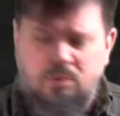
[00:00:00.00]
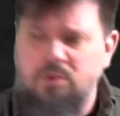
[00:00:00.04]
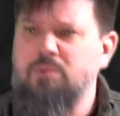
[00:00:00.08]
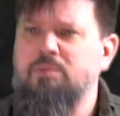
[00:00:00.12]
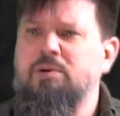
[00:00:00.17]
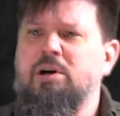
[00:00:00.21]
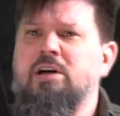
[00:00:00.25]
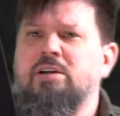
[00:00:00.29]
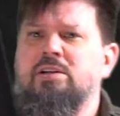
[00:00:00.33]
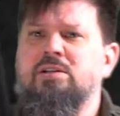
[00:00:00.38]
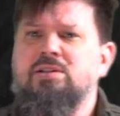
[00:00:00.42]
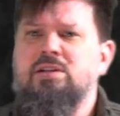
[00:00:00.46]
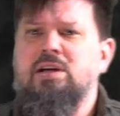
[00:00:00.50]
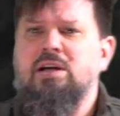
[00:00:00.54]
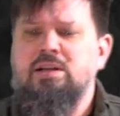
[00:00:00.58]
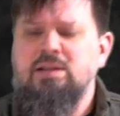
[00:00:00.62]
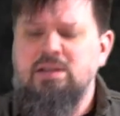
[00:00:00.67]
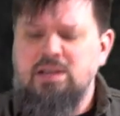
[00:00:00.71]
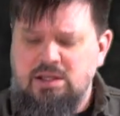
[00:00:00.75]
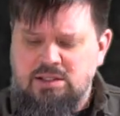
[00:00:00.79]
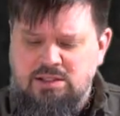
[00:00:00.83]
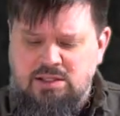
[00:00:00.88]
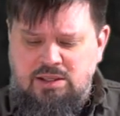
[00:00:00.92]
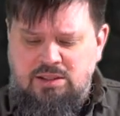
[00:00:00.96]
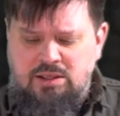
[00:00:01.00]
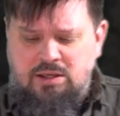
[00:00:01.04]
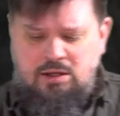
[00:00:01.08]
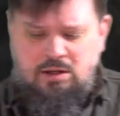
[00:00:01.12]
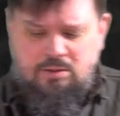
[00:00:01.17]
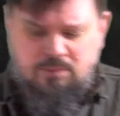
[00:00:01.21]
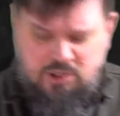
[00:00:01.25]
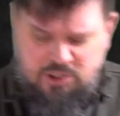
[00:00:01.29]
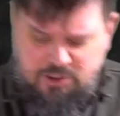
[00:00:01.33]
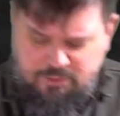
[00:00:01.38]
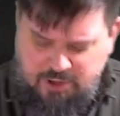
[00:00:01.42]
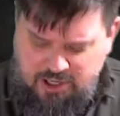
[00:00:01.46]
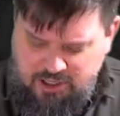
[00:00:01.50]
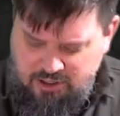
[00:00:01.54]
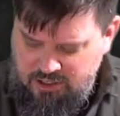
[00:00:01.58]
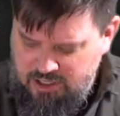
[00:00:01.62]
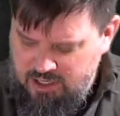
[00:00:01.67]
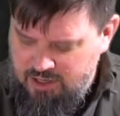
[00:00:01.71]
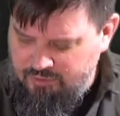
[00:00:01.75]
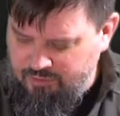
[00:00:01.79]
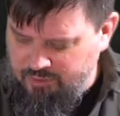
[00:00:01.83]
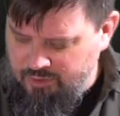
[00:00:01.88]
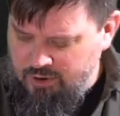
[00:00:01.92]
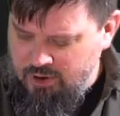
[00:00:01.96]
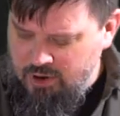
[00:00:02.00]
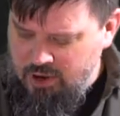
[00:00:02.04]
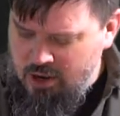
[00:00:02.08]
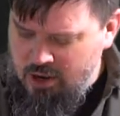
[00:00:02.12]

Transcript: want to practice techniques, I think you're much better off